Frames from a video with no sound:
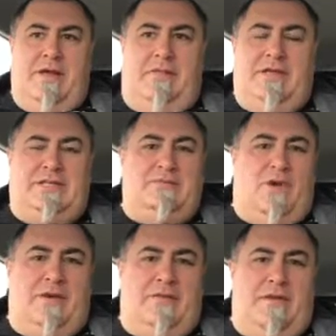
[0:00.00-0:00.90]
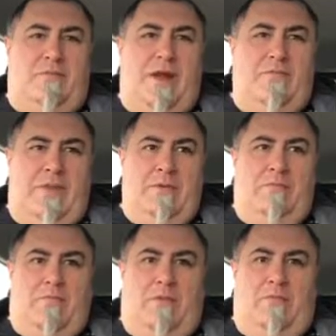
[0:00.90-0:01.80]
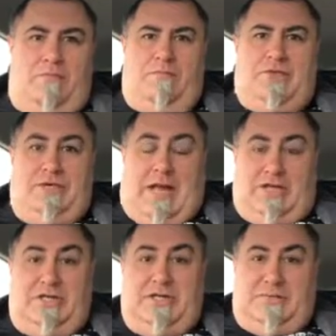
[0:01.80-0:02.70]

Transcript: And this is one of the when she'd actually